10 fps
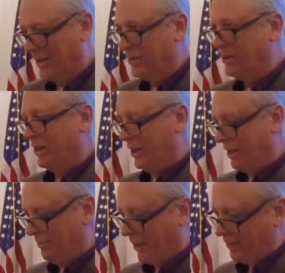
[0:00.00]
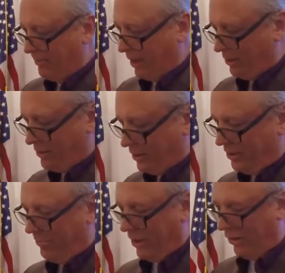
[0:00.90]
sing and make melody
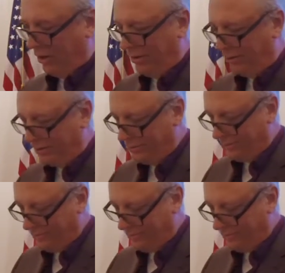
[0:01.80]
in my heart.